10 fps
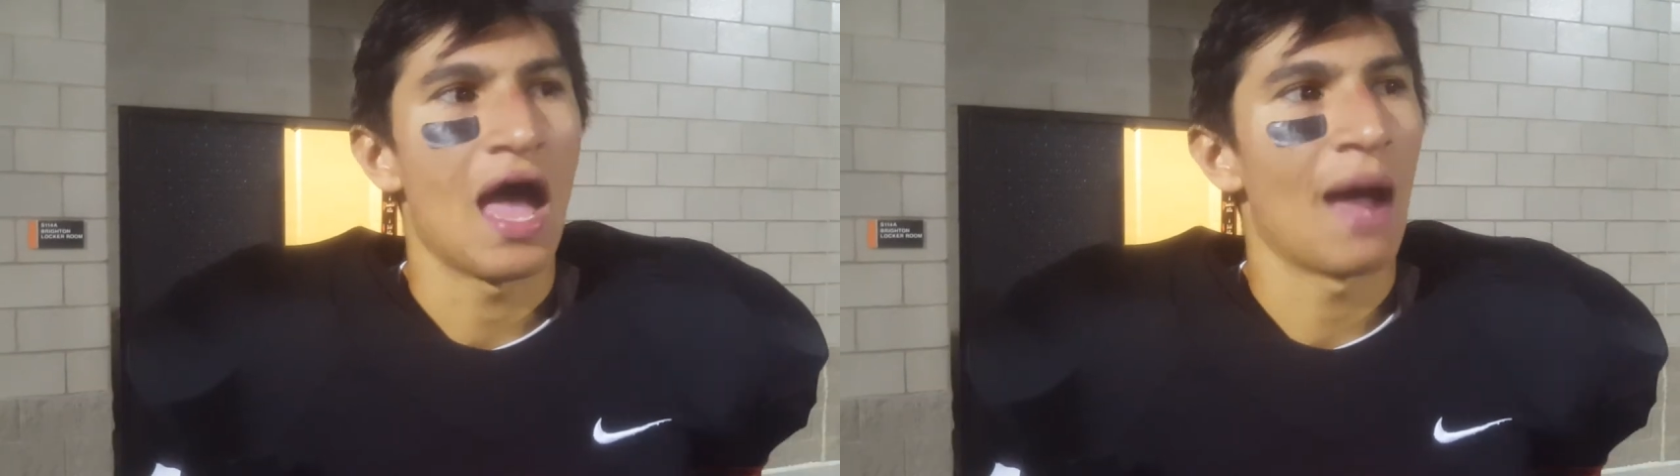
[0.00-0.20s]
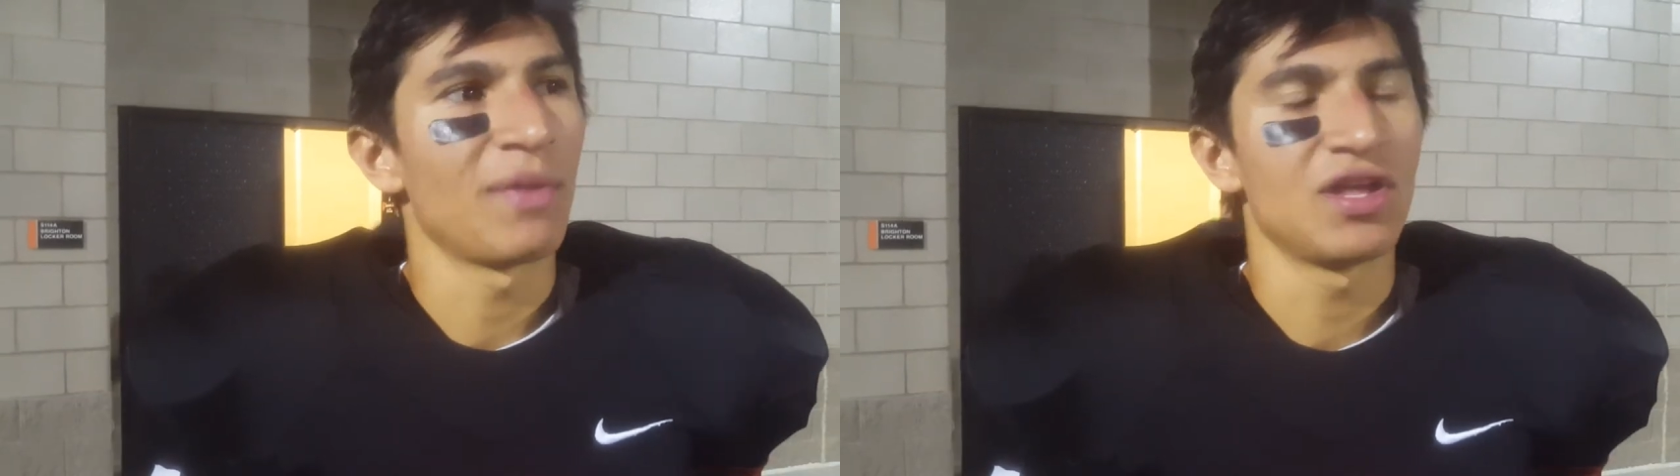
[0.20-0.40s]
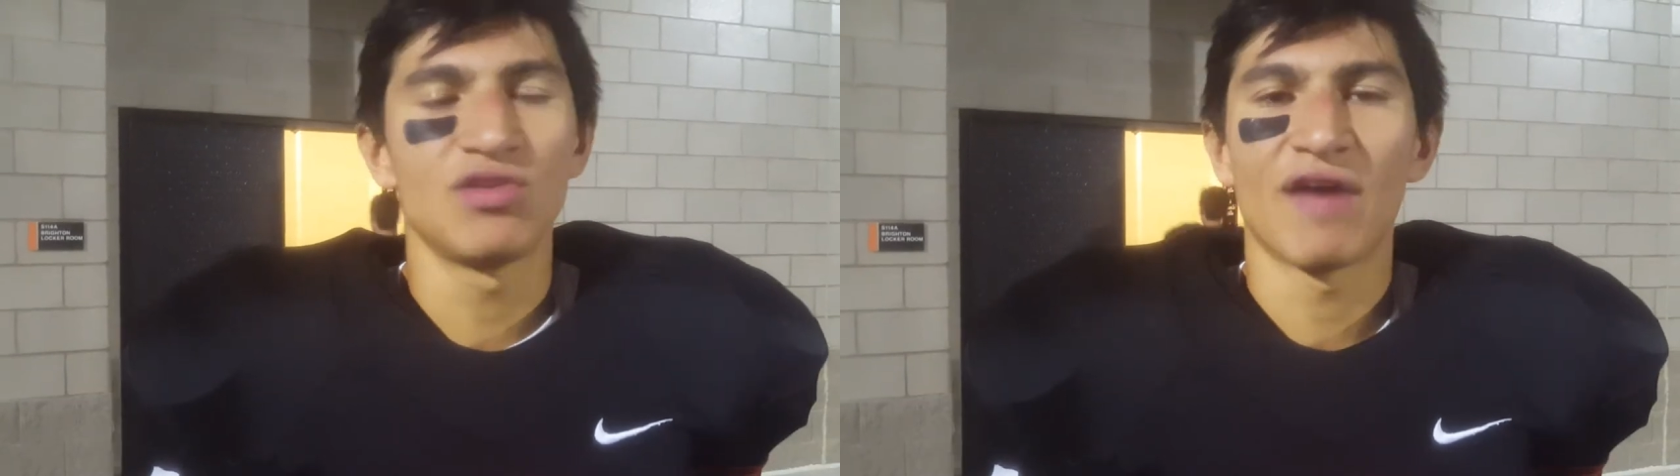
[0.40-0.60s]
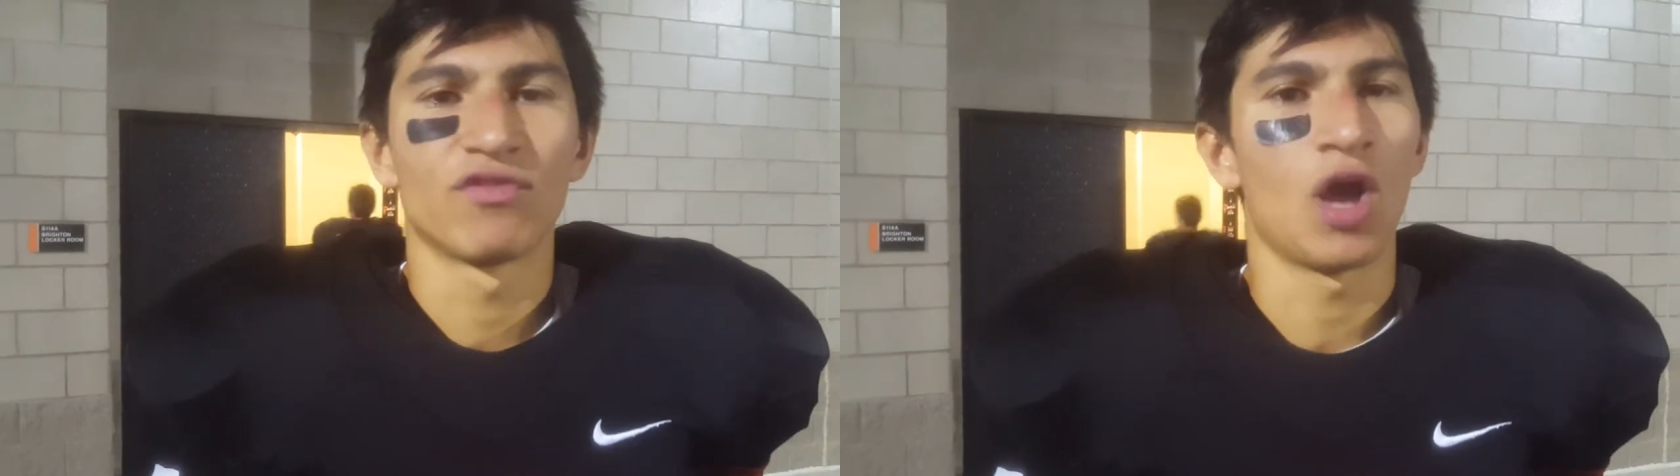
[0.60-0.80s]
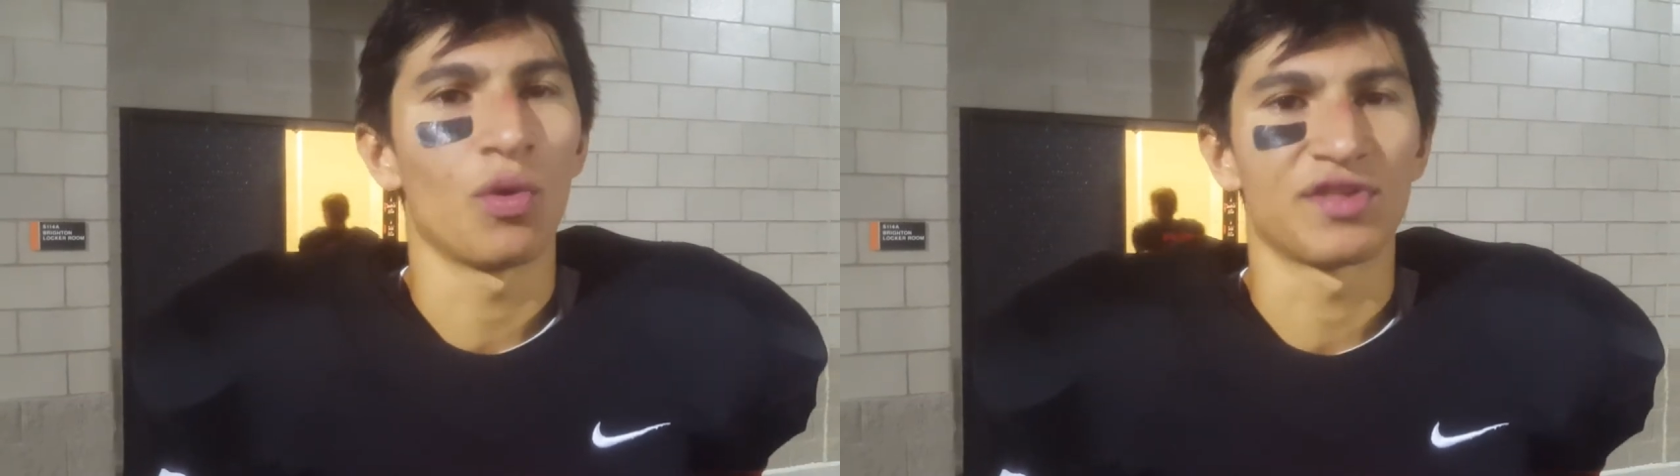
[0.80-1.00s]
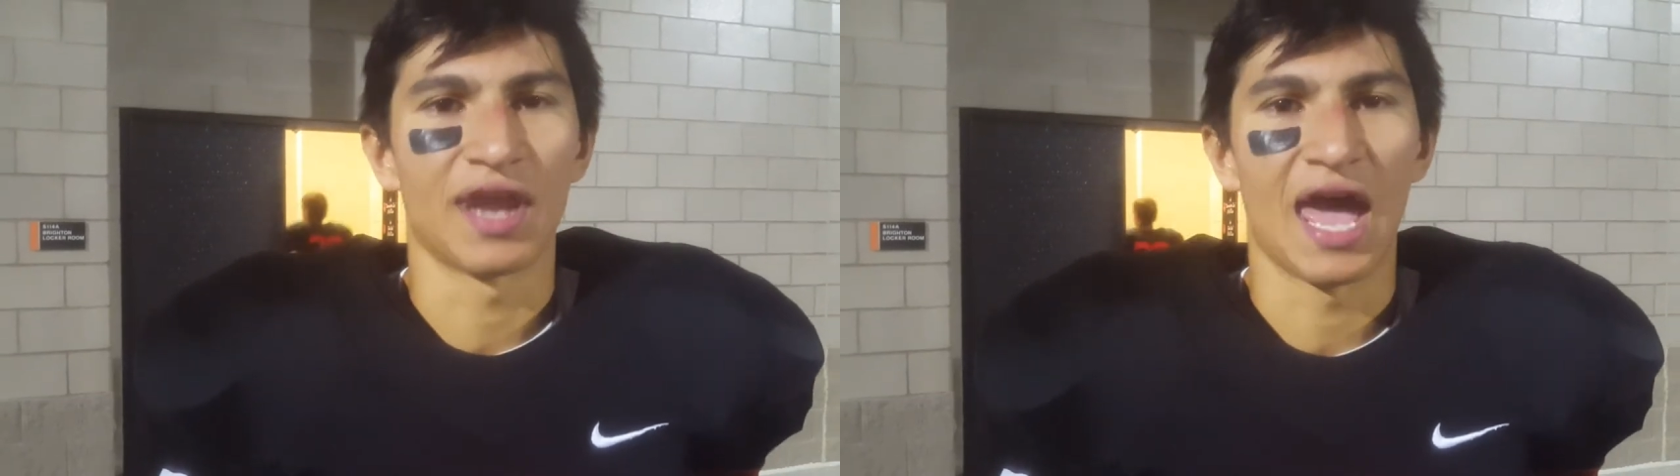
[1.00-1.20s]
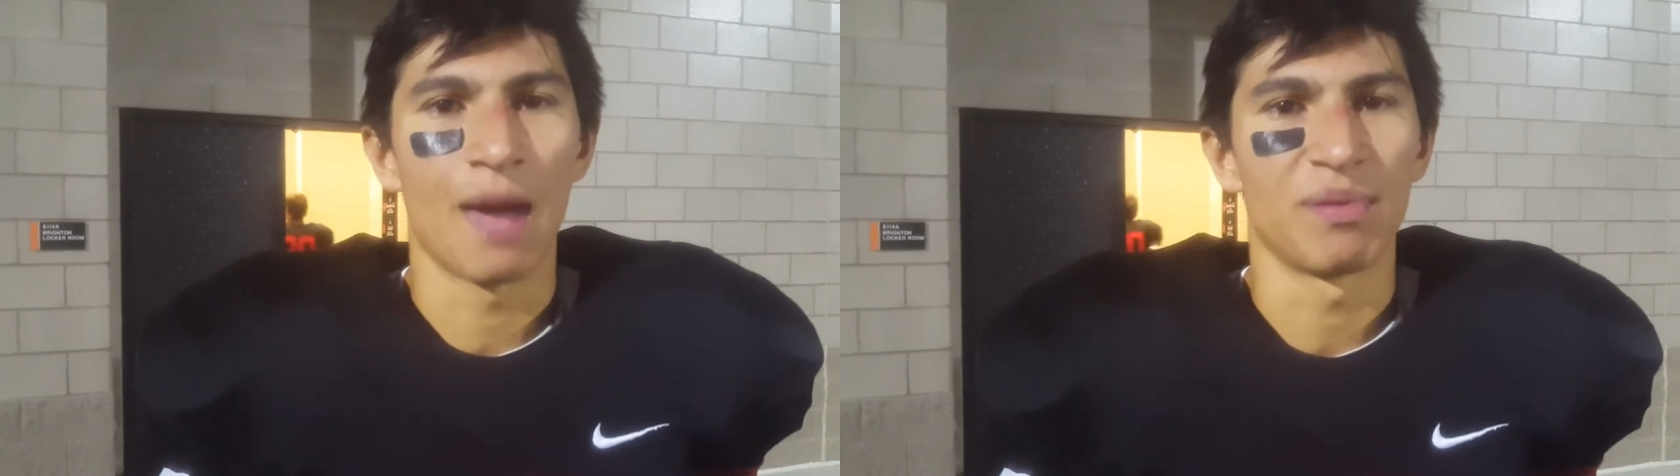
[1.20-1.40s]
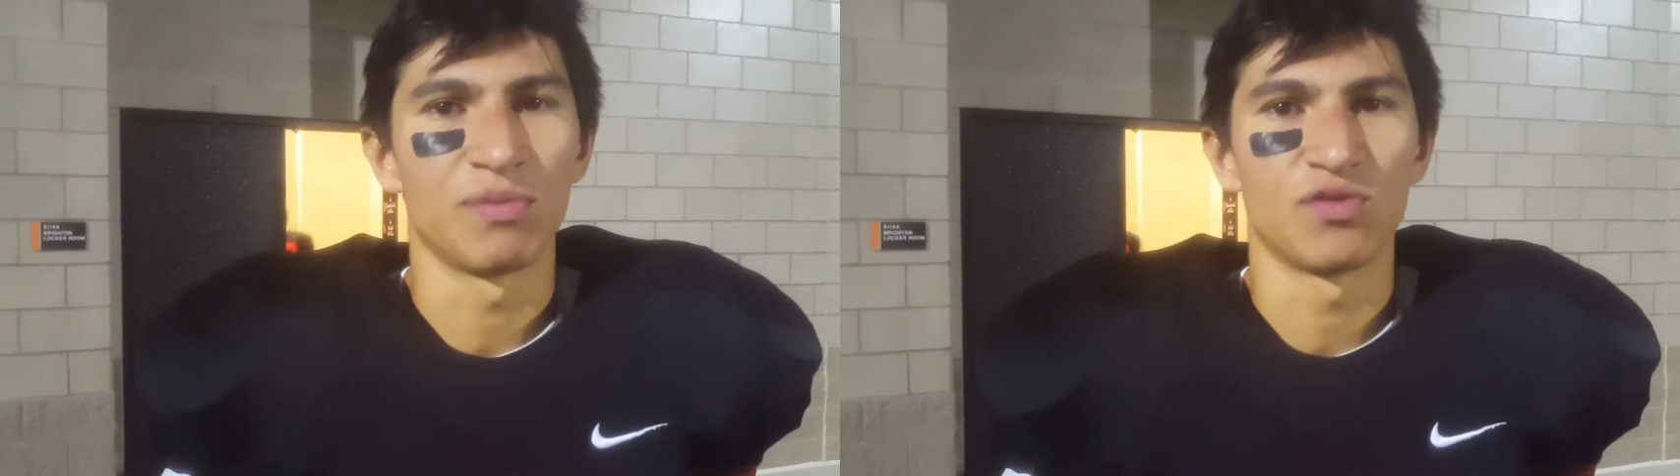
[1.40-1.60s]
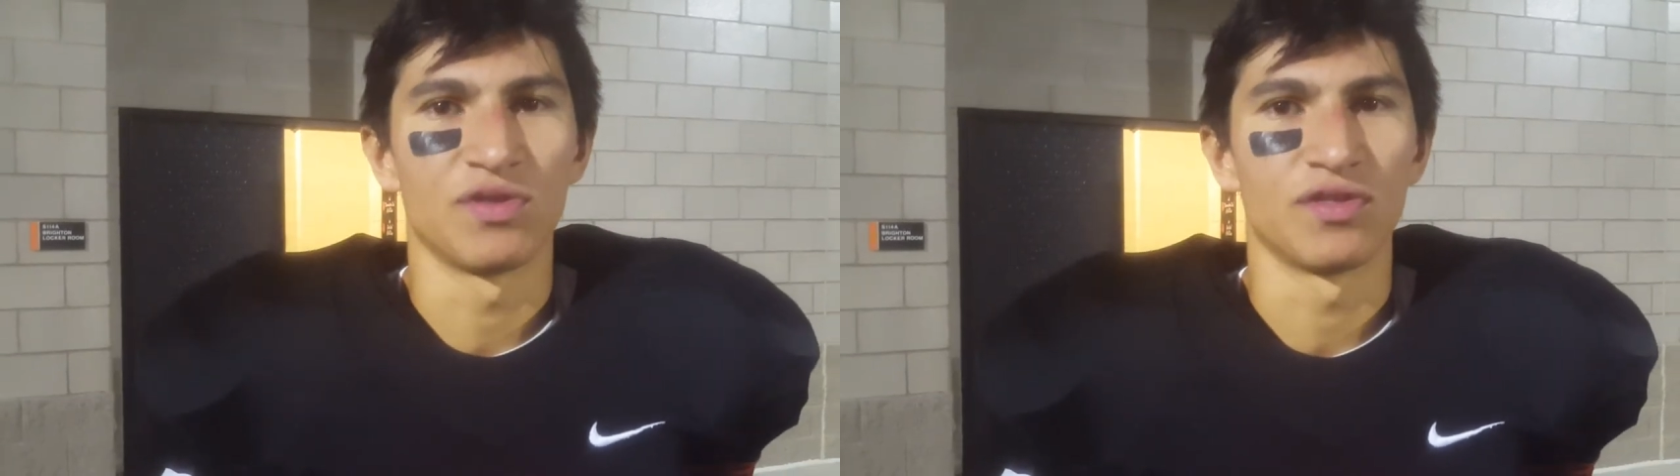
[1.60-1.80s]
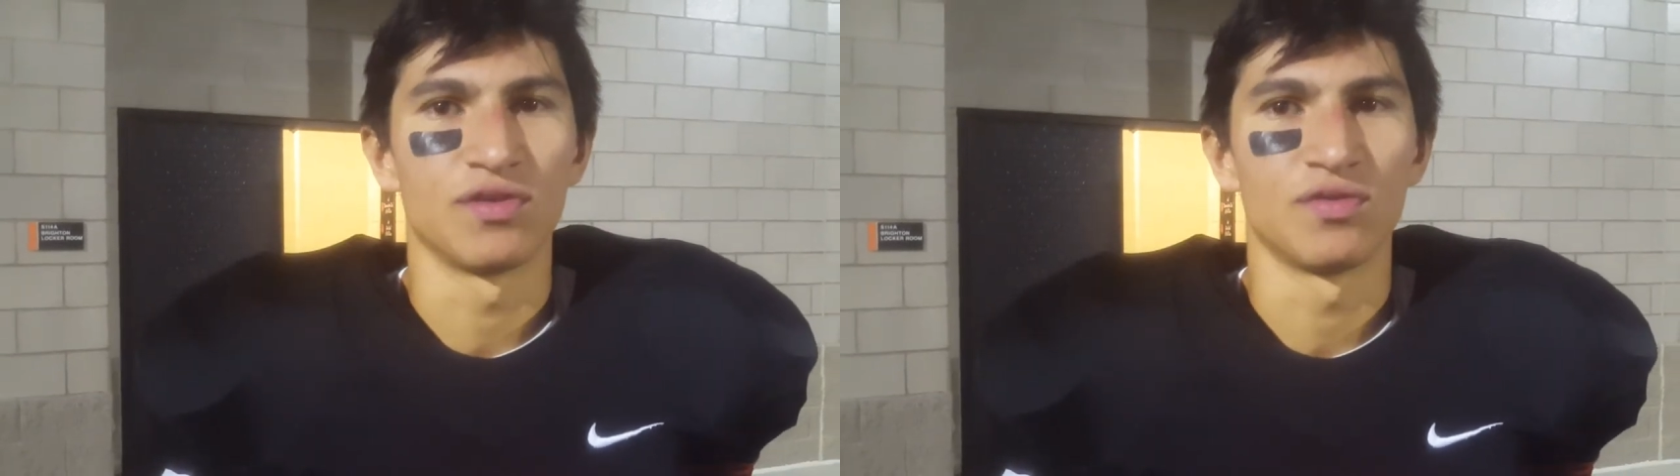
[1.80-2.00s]
I mean, you never know what's going to happen
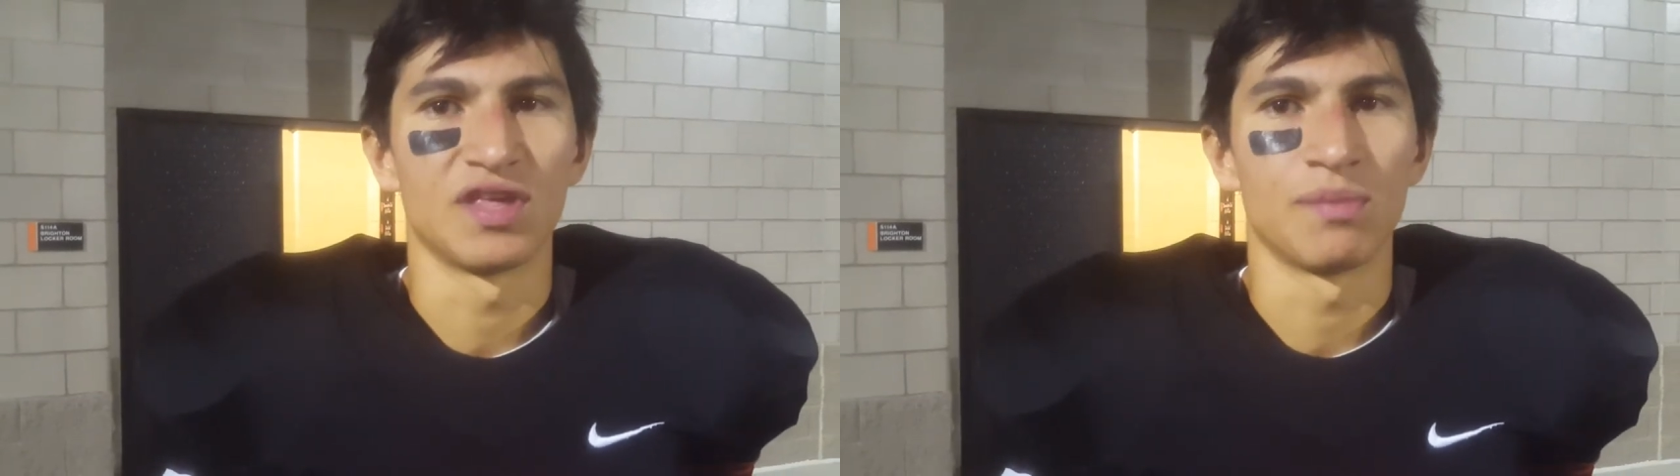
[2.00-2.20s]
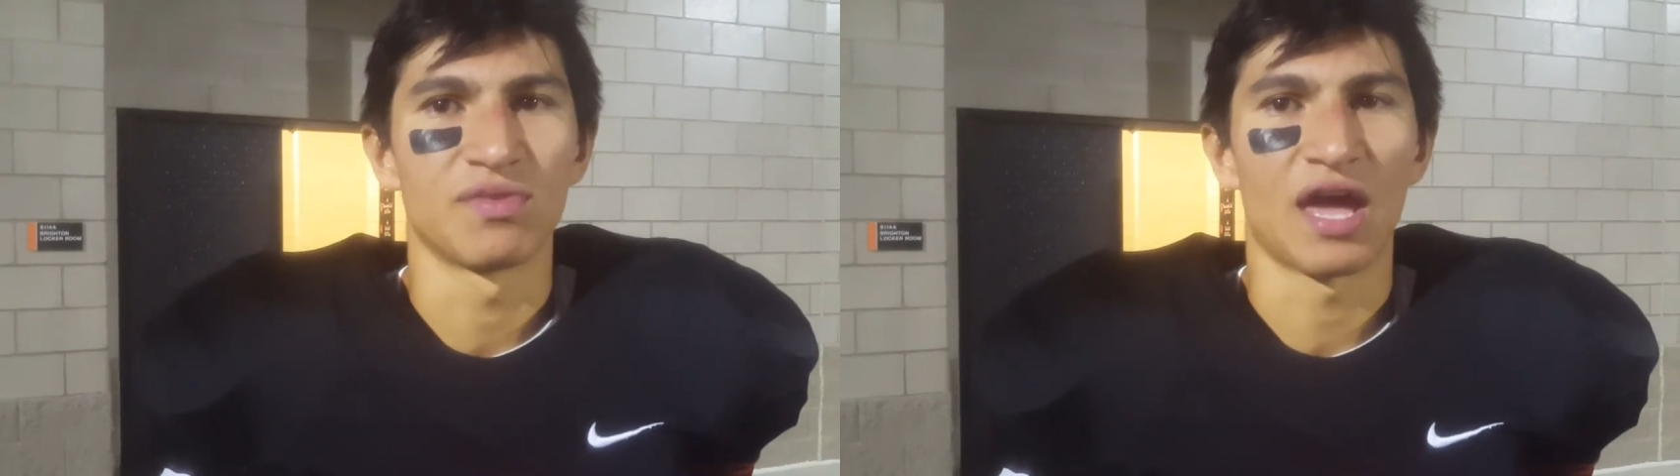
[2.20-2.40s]
between the two teams.